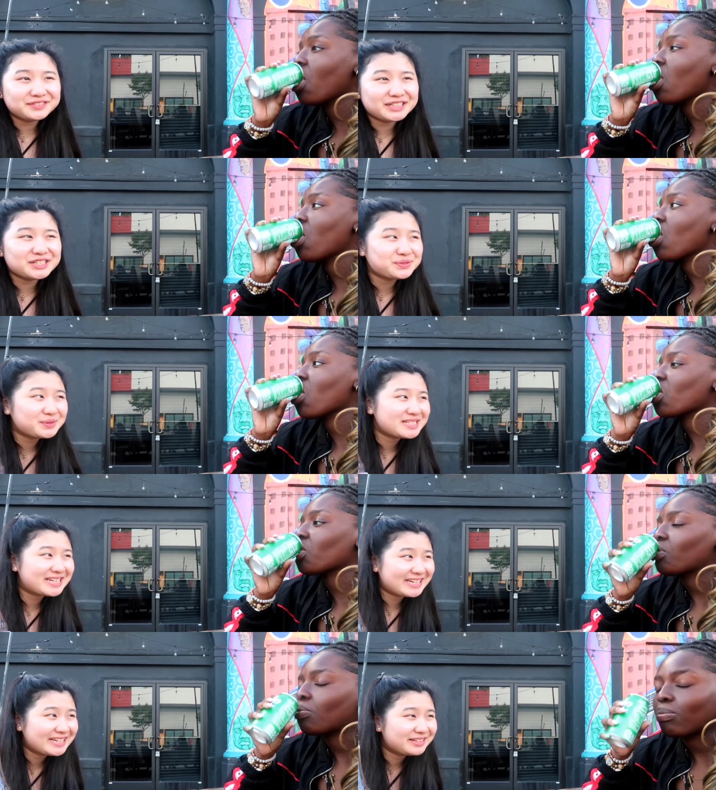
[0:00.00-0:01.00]
Speaker 1: leaning towards an
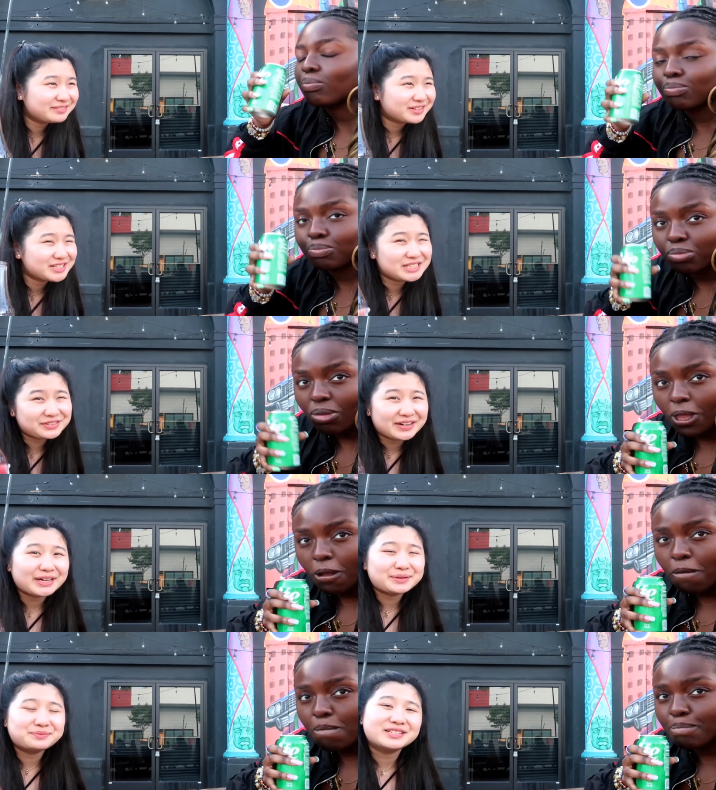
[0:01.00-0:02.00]
8 because of the
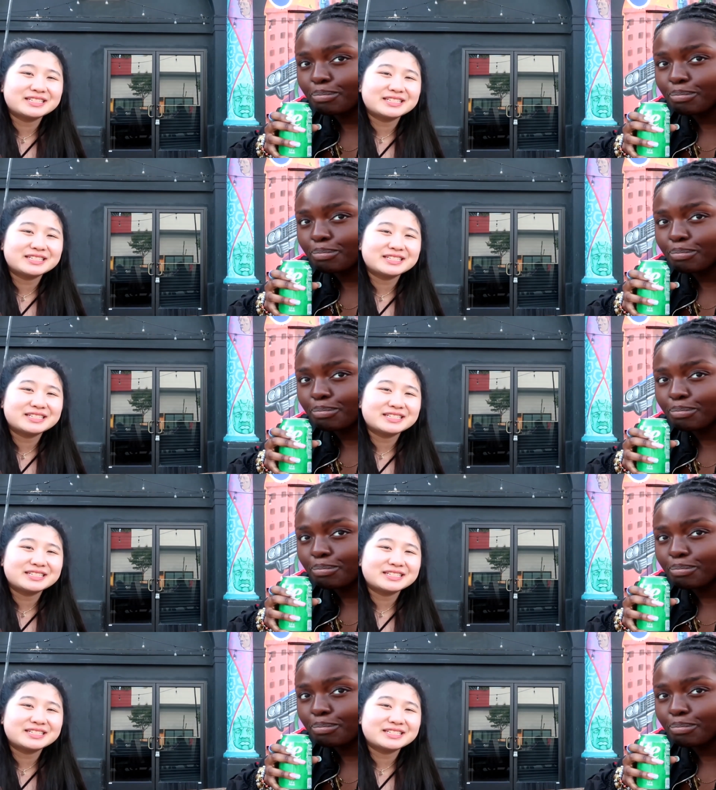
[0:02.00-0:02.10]
vibes.